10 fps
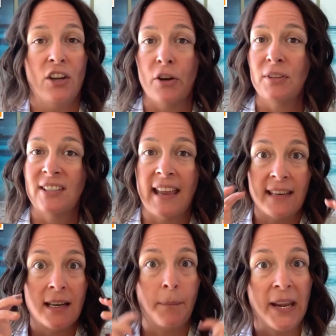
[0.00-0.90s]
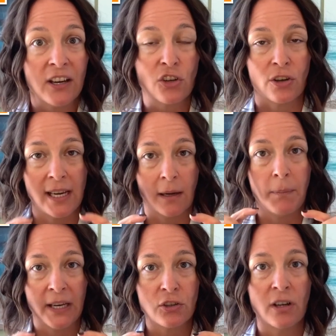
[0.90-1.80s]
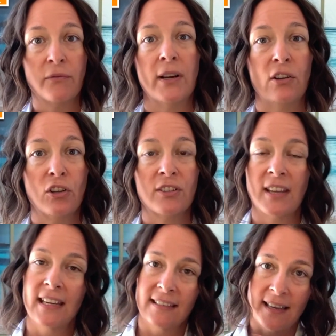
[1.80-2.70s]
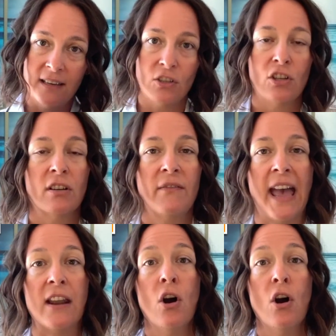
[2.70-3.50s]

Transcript: send in a picture. Take a picture of what it looks like, send it to your vet,